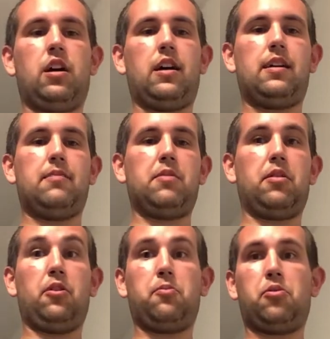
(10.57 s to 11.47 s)
A
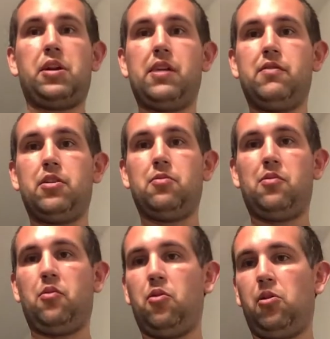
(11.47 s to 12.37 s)
little preview
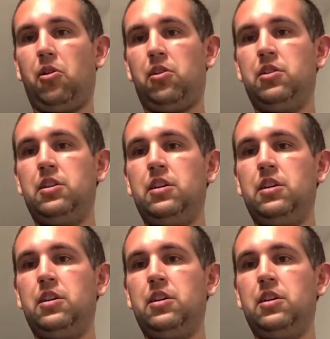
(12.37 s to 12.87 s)
before